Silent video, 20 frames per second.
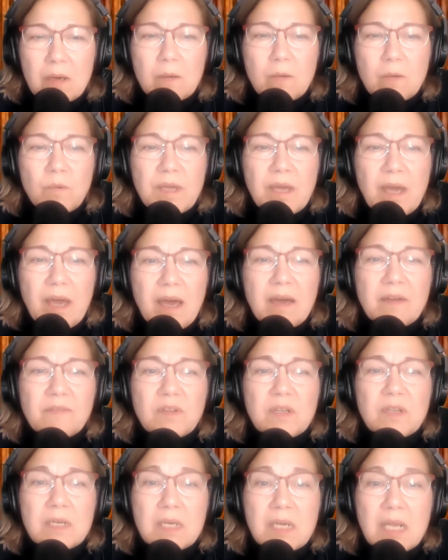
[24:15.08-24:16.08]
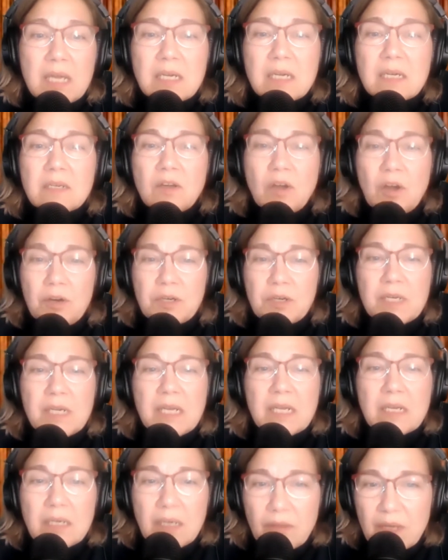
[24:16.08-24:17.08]
We have naked
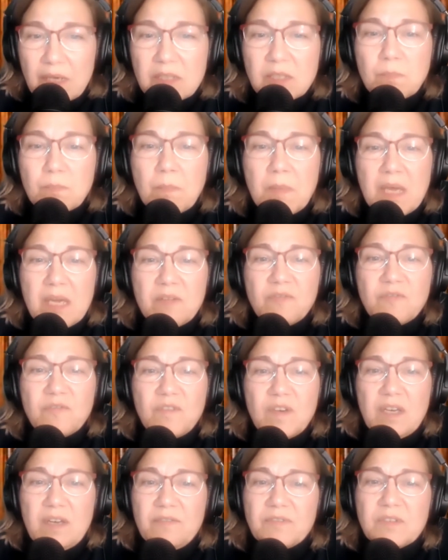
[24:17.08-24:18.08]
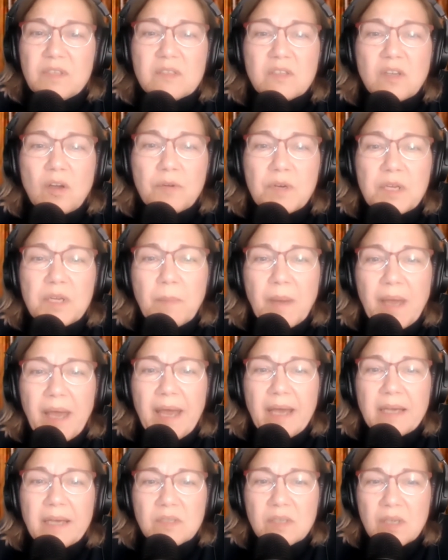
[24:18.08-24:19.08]
gardening. Now that's May 5th. It's already
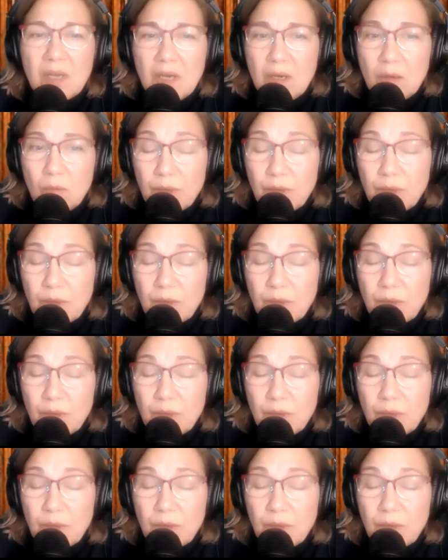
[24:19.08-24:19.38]
passed.